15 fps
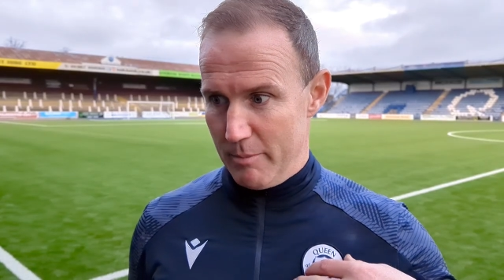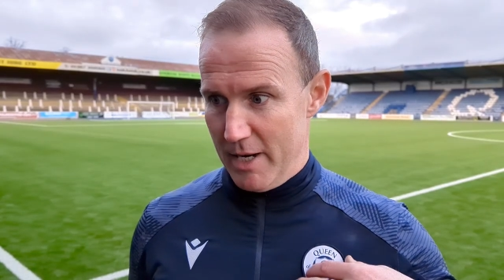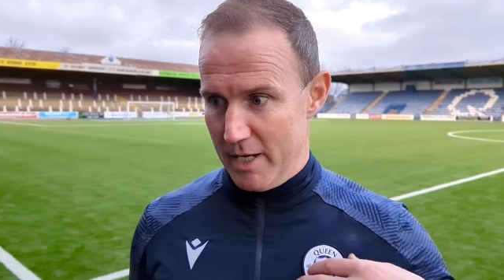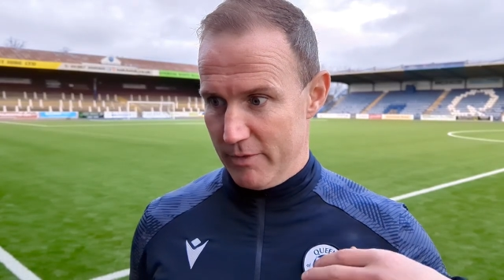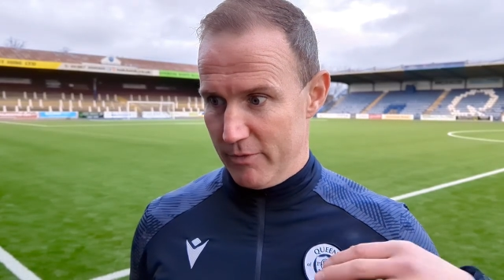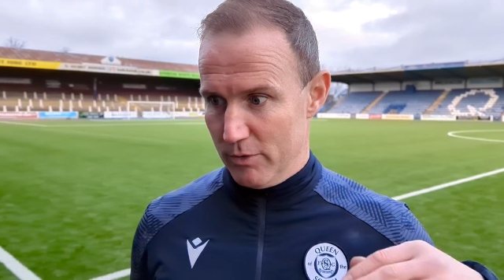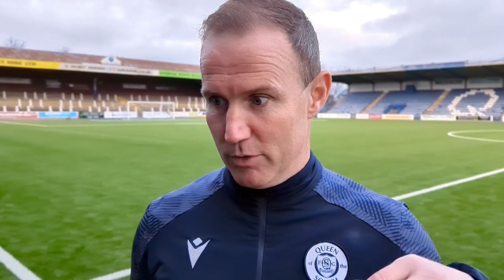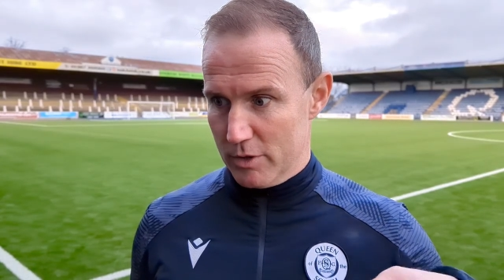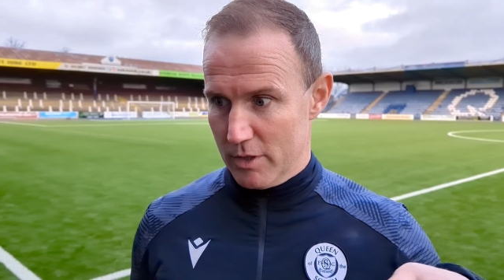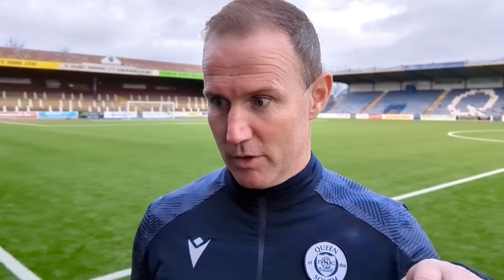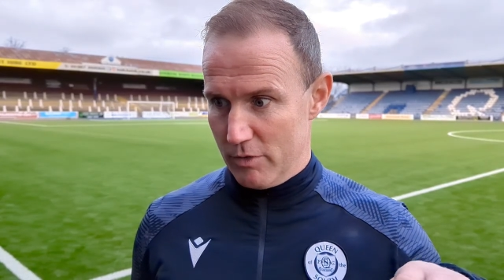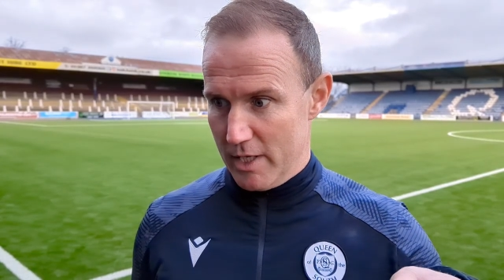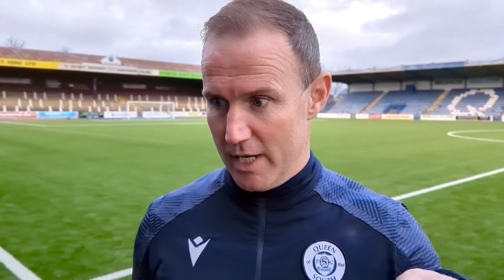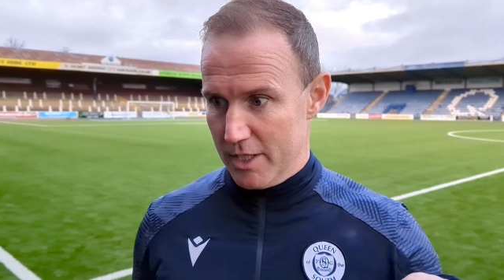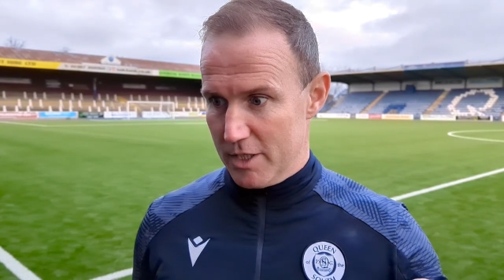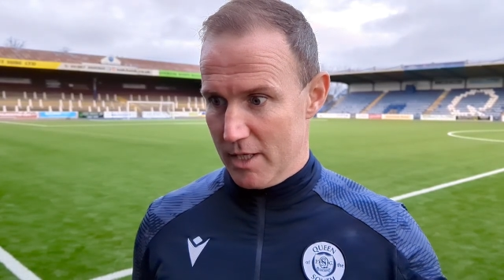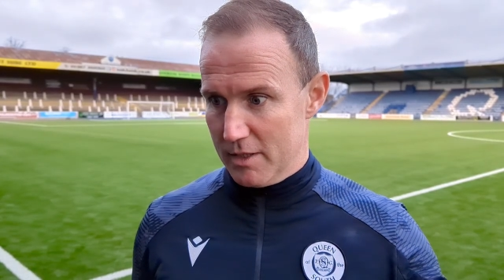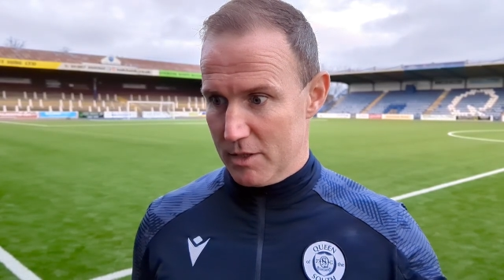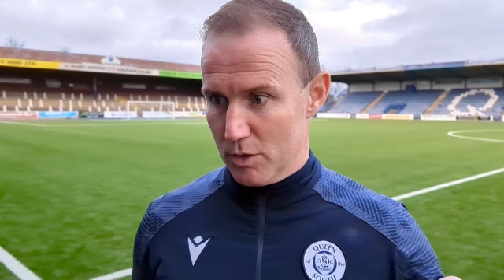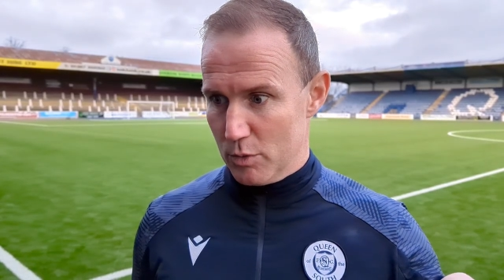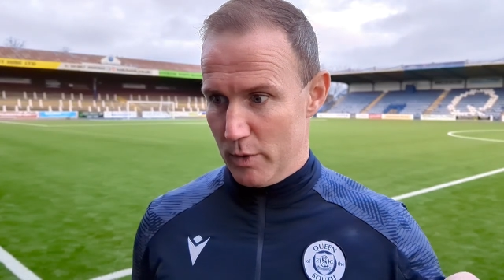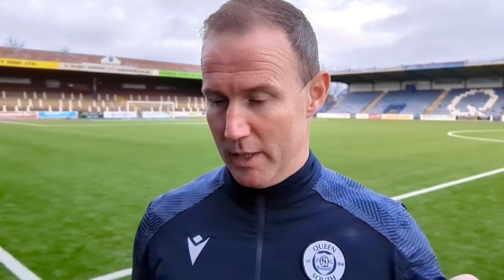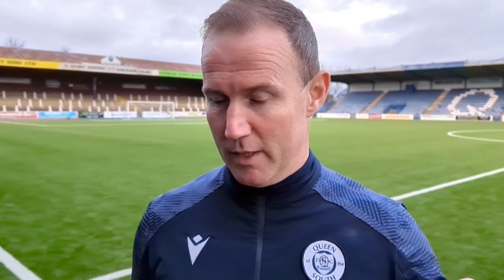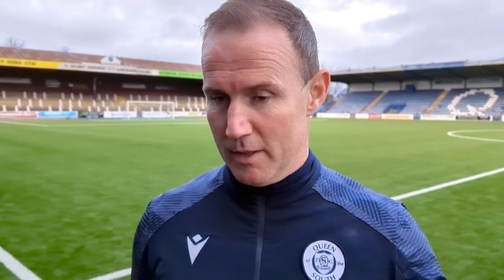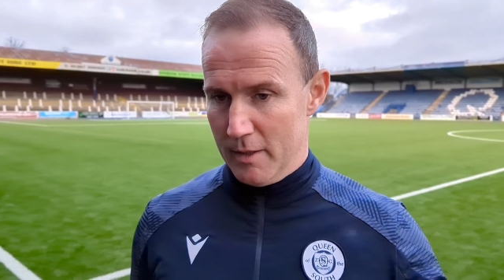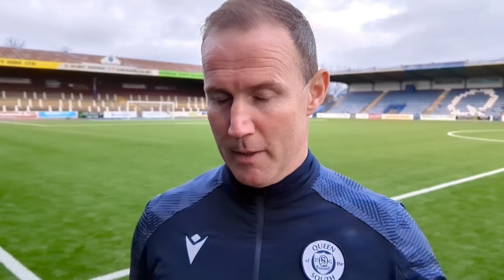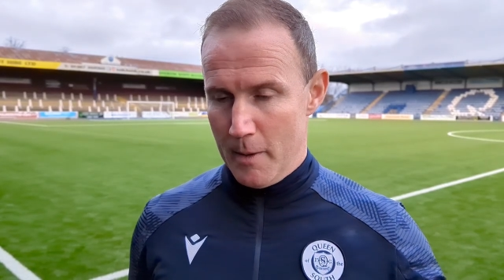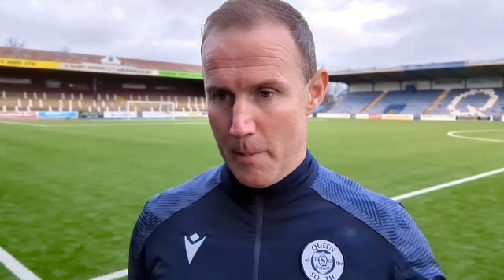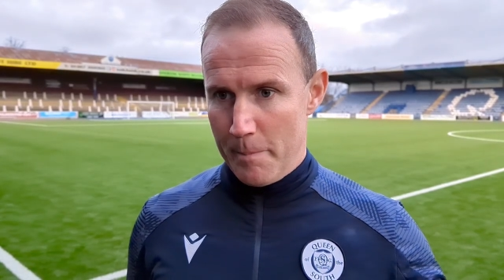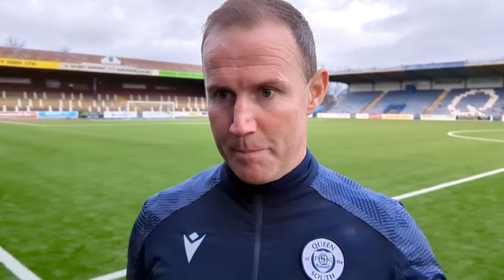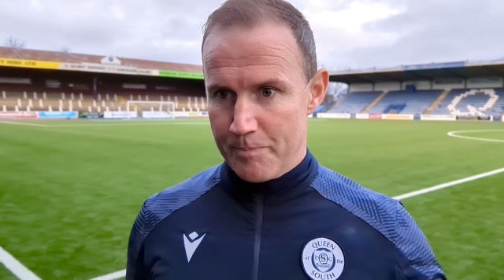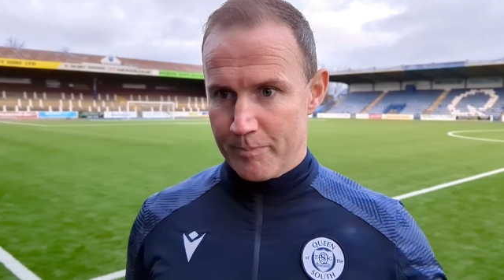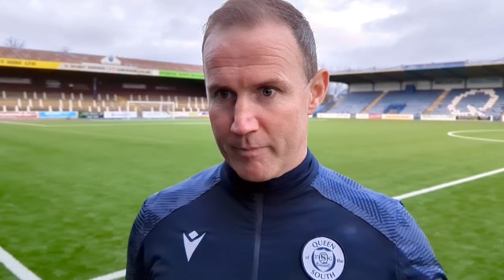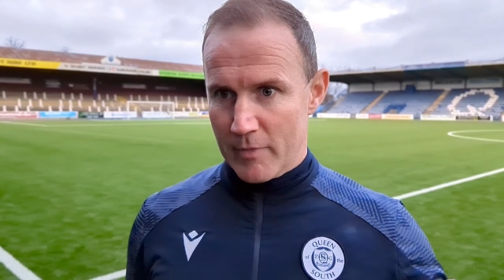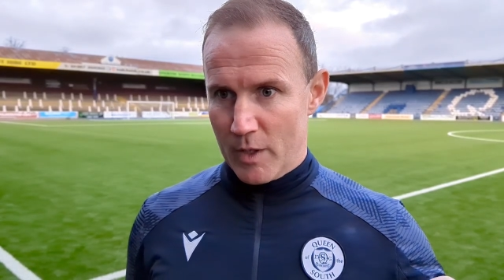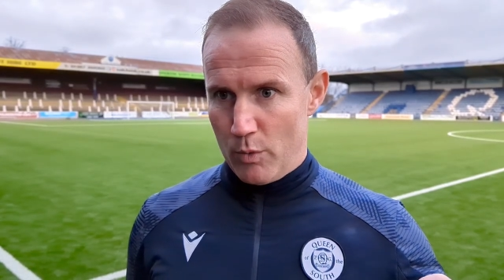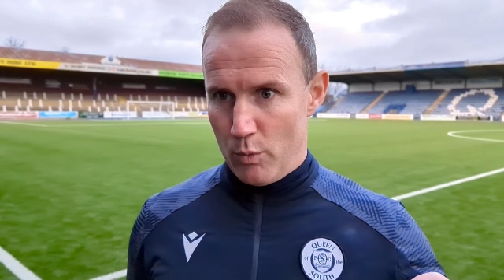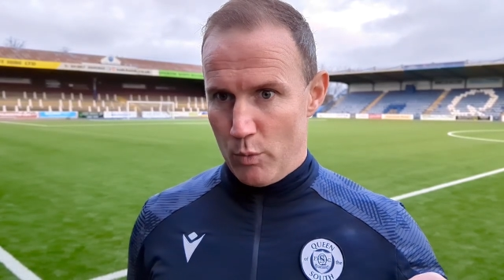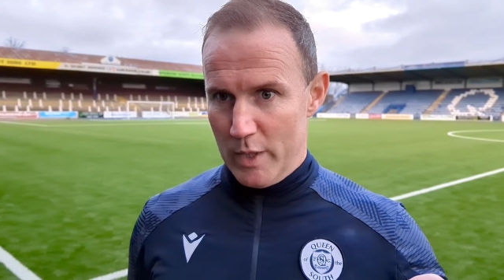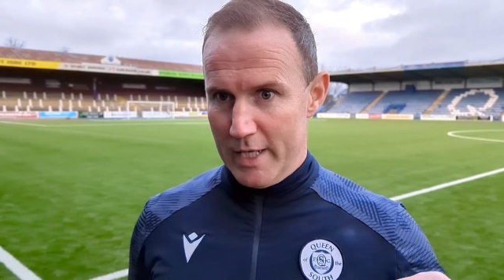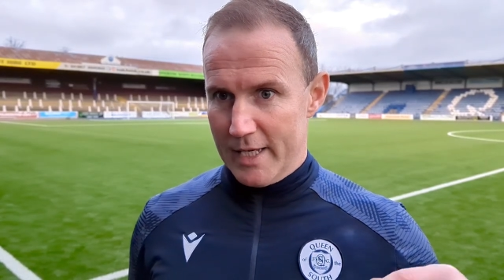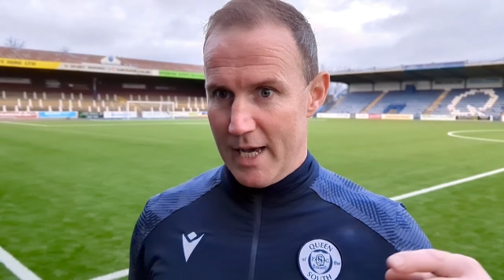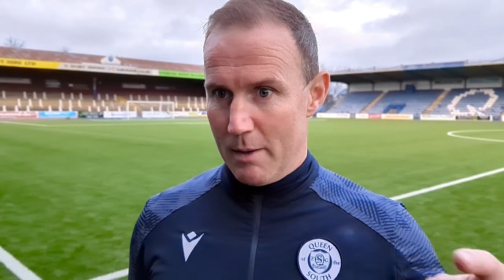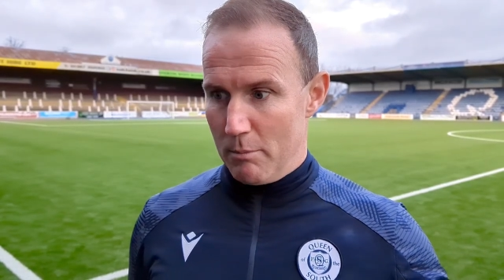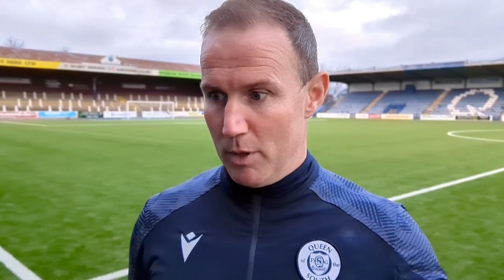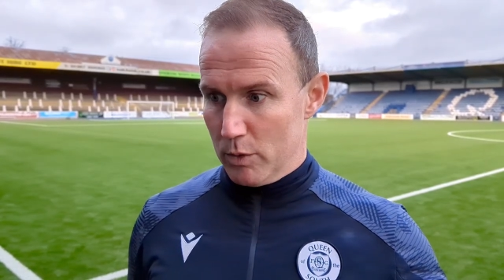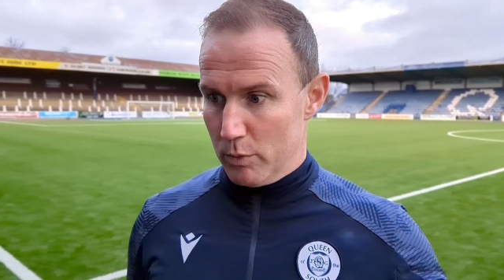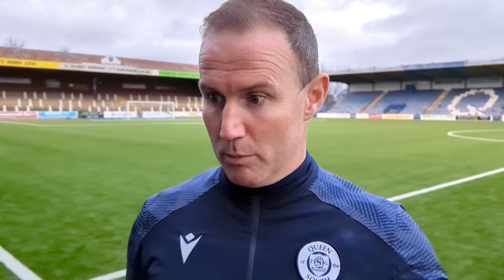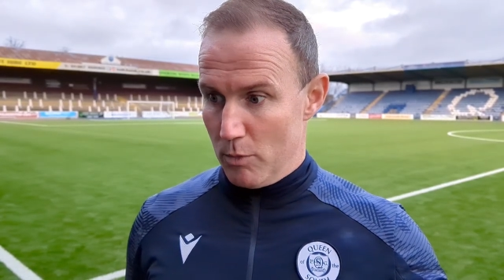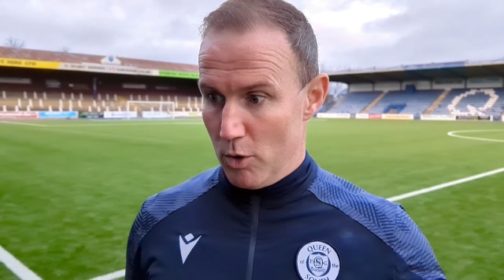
better for us to create chances when we gambled with